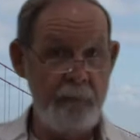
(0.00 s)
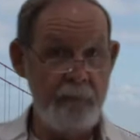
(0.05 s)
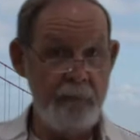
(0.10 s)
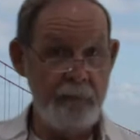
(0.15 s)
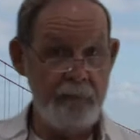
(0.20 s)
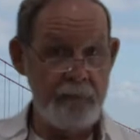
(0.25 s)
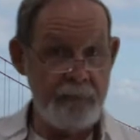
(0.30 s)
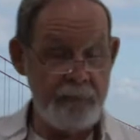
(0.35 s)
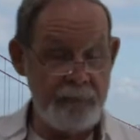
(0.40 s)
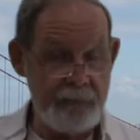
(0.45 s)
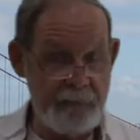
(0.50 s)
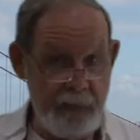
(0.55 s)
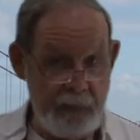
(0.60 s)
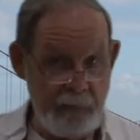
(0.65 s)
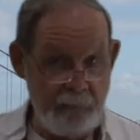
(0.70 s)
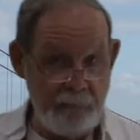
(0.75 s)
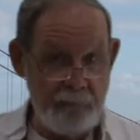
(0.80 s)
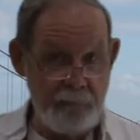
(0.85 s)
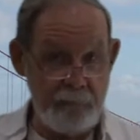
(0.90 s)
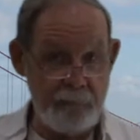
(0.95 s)

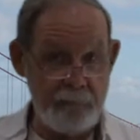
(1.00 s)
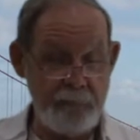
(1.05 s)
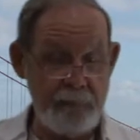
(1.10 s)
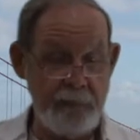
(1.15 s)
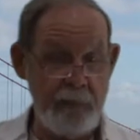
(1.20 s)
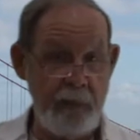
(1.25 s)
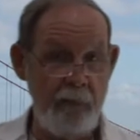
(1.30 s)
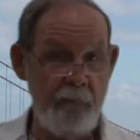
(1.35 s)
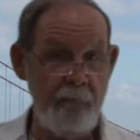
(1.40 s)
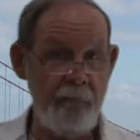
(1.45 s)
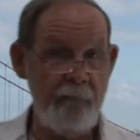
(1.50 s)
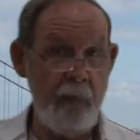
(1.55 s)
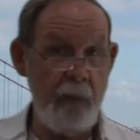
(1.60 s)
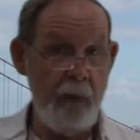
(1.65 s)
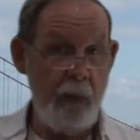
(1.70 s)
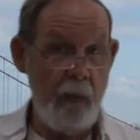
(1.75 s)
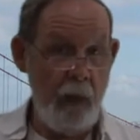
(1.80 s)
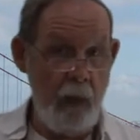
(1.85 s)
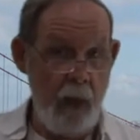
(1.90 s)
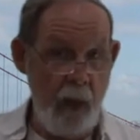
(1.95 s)
Center yourself
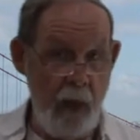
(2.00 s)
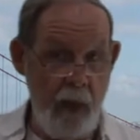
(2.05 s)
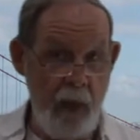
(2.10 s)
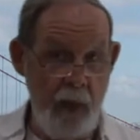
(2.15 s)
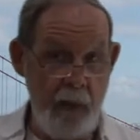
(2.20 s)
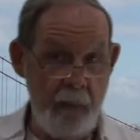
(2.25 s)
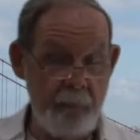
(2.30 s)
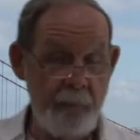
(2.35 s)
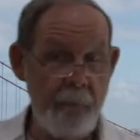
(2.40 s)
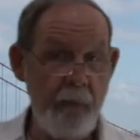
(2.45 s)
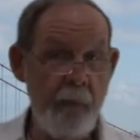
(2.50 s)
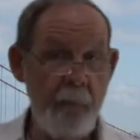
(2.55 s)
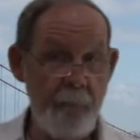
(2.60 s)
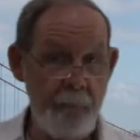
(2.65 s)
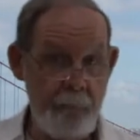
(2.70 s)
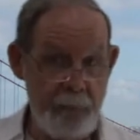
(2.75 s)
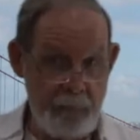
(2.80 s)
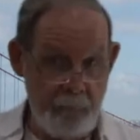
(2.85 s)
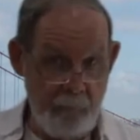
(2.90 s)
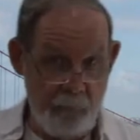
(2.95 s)
and
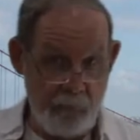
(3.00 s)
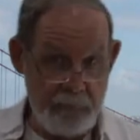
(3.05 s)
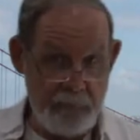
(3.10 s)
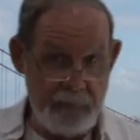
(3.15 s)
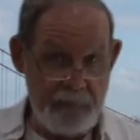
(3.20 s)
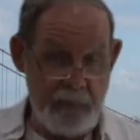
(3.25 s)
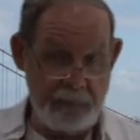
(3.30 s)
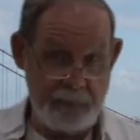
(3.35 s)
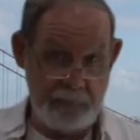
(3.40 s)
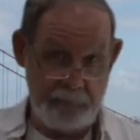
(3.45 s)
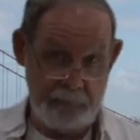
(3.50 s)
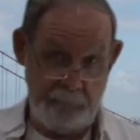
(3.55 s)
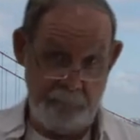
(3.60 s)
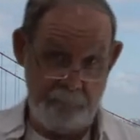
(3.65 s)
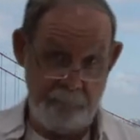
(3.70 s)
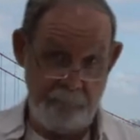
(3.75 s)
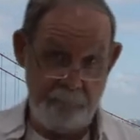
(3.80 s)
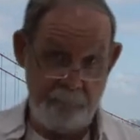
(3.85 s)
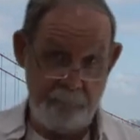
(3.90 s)
be more sensitive.